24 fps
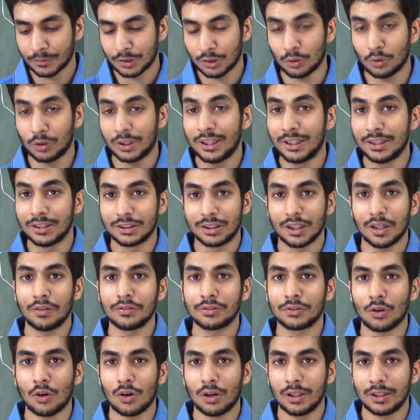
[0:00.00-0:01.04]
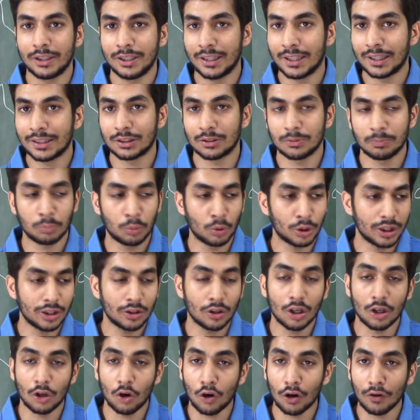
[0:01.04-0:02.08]
so he deserves, or he has put
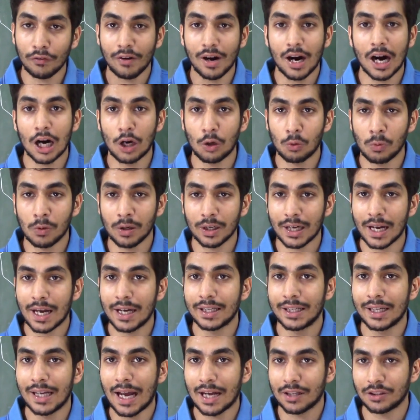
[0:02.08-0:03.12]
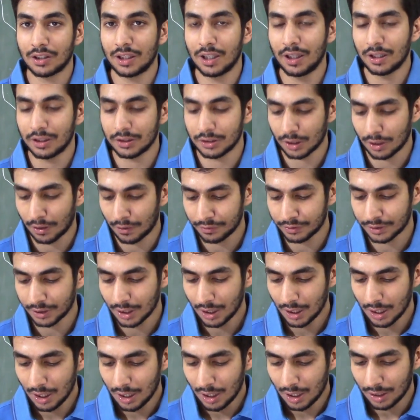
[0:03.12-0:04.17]
in a lot of hard work, and he actually deserves
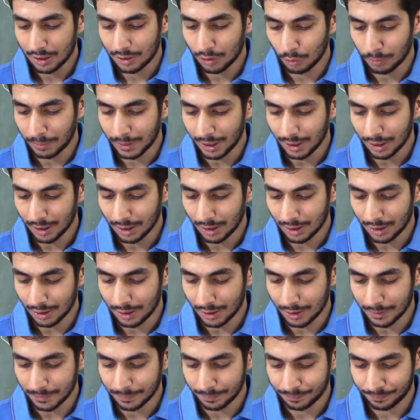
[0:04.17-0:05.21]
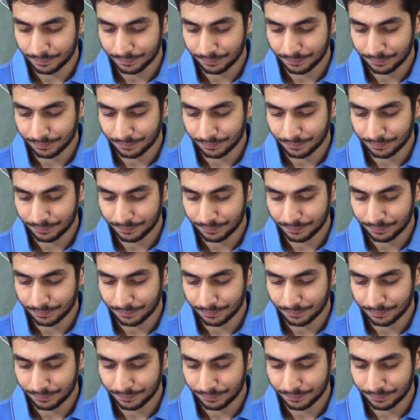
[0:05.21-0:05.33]
to be a part